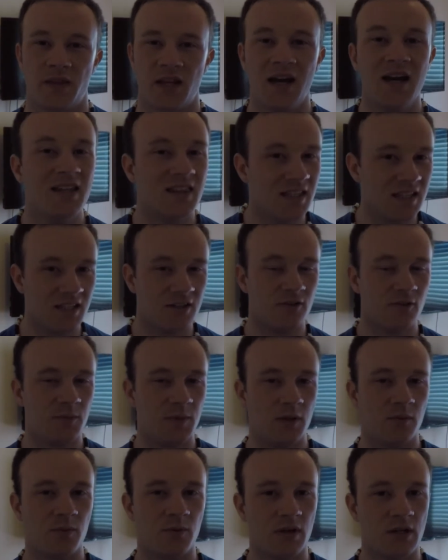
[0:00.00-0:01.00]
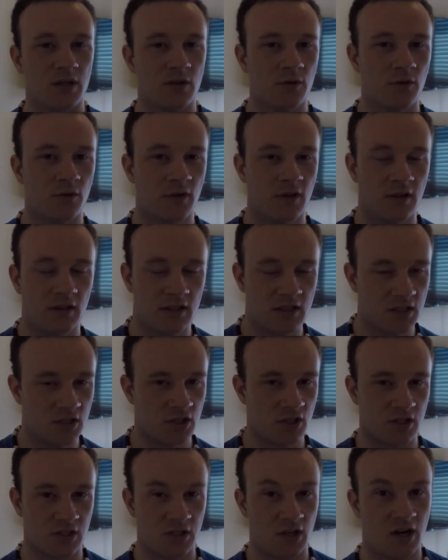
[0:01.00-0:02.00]
I think it would be pretty cool at least
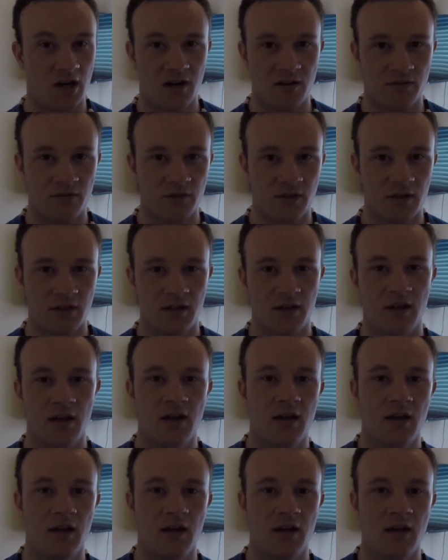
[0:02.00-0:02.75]
just to offer it.